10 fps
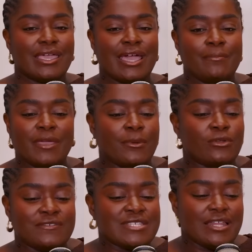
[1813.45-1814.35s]
get a big
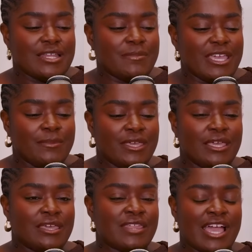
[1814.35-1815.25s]
bowl of salad
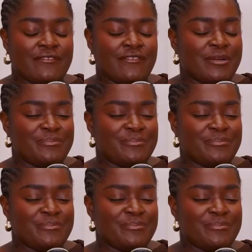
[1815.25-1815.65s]
maybe. They have